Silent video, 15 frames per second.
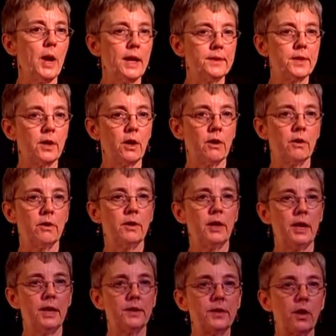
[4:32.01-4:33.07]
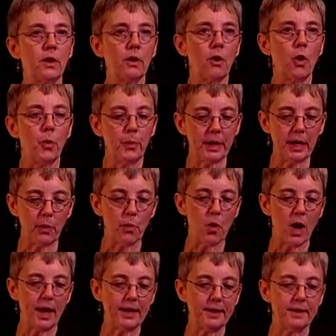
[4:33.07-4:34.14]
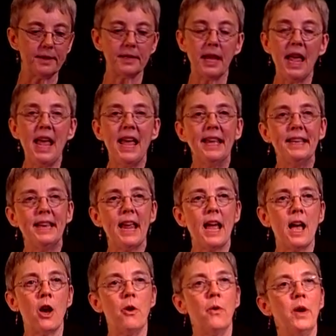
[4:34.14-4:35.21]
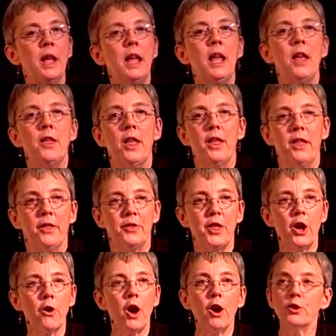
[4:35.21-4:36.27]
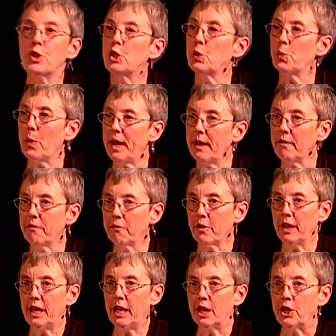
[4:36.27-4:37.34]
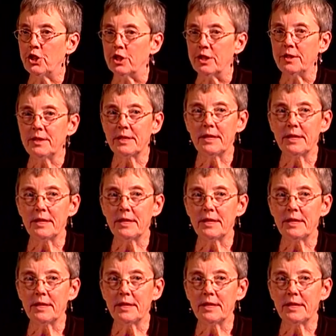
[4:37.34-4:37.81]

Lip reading: as our opening widens. Now, there are swing-free hinges